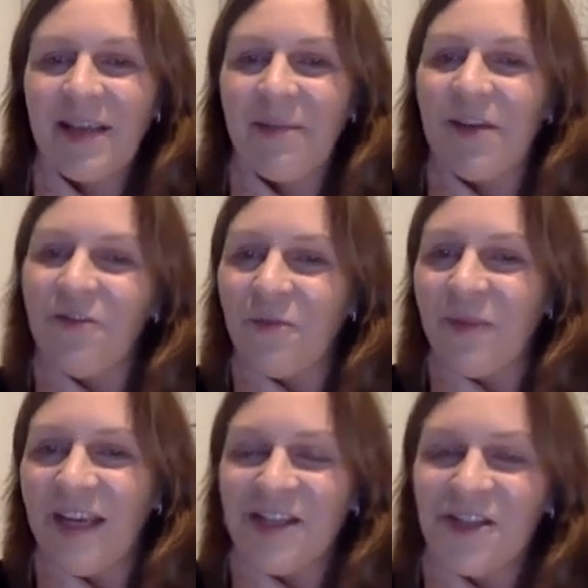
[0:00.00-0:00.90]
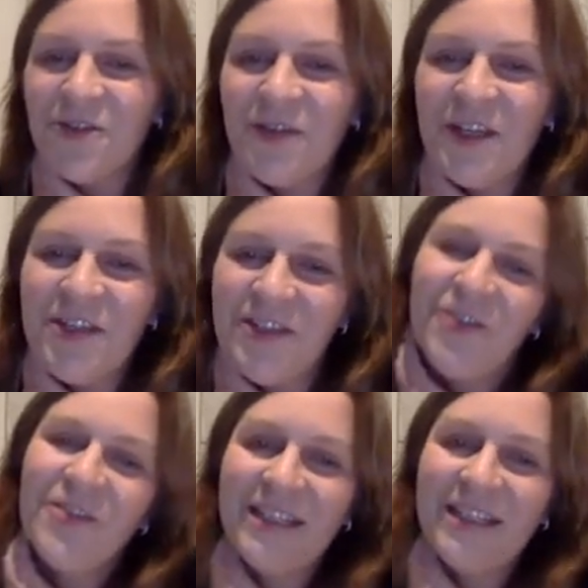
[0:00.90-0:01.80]
some information to each
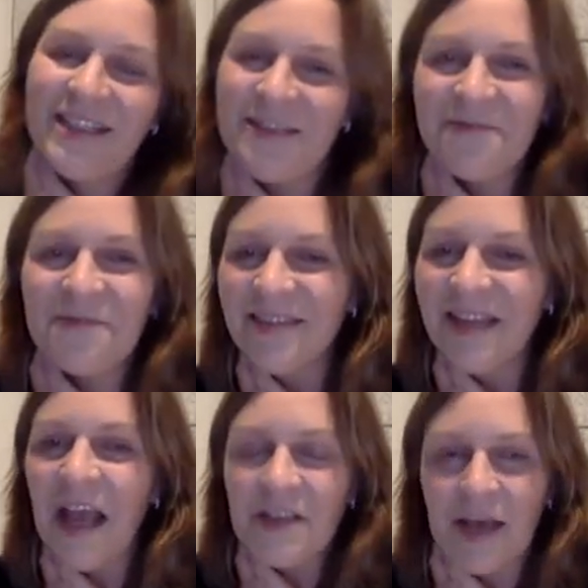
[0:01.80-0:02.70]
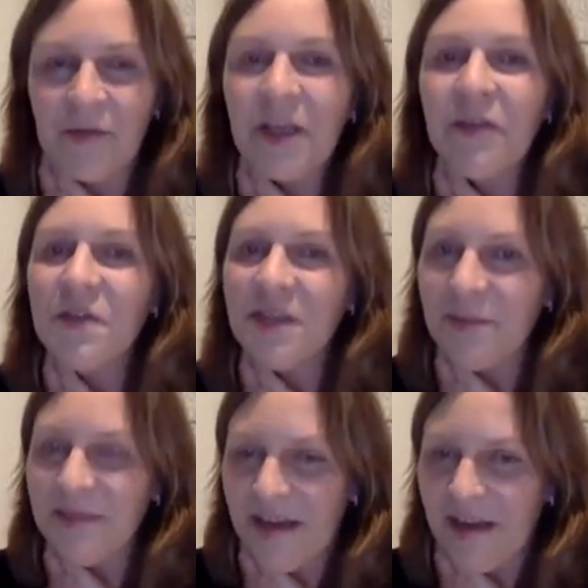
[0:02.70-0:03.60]
student so i will give you
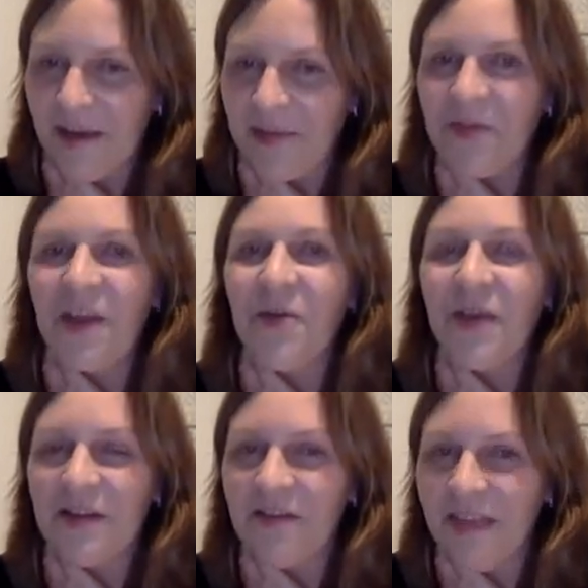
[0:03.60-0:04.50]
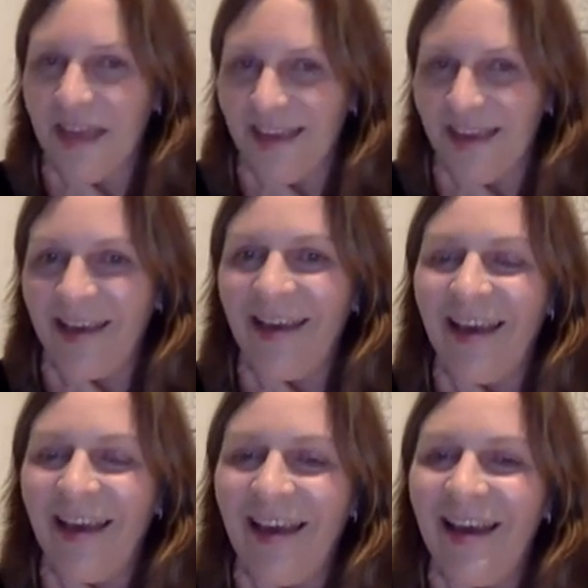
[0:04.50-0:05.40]
some time so that you can think
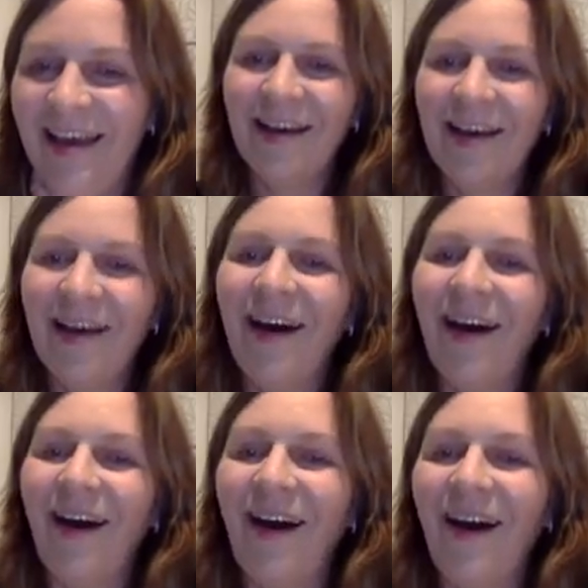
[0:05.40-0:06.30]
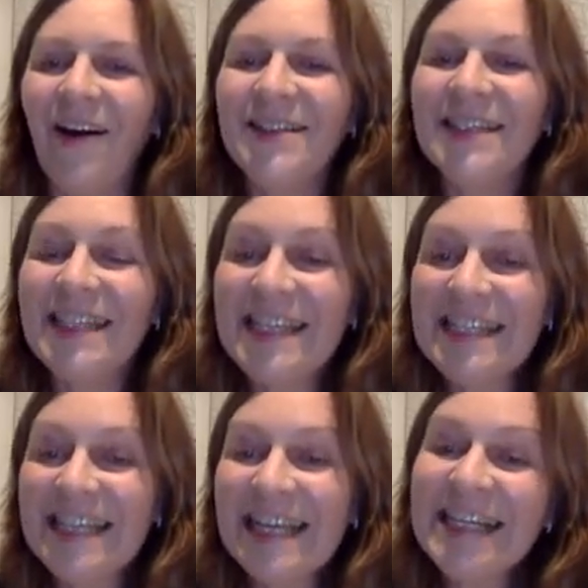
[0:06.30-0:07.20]
oh
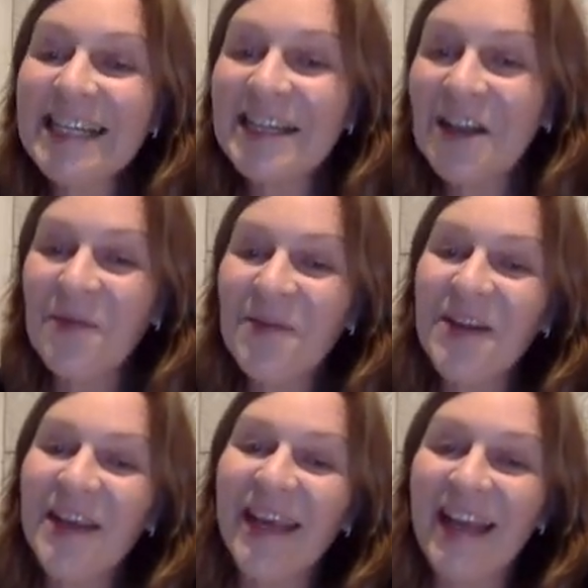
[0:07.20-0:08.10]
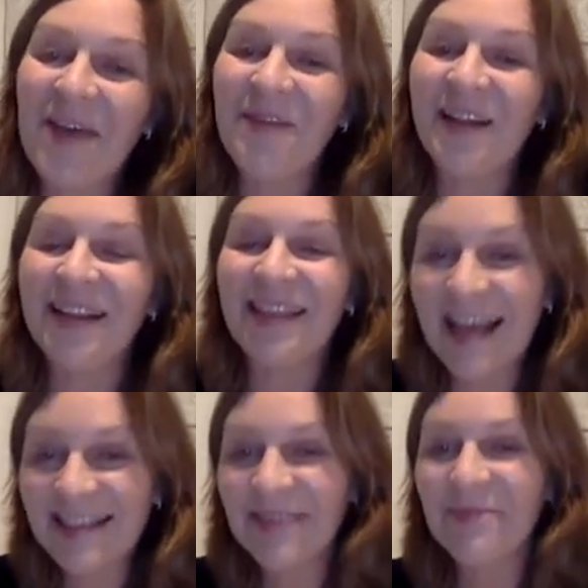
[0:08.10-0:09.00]
teach english and communicate happily
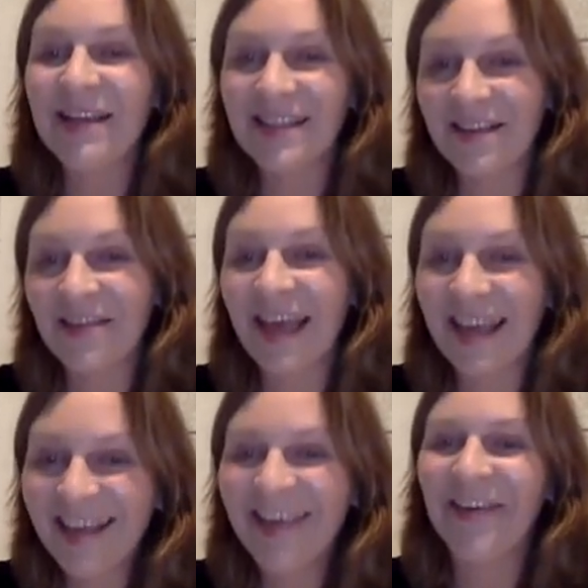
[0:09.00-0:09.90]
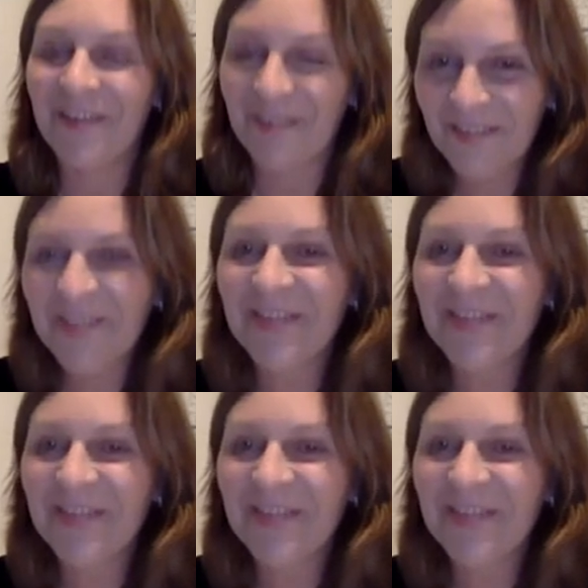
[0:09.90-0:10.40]
that's amazing thank you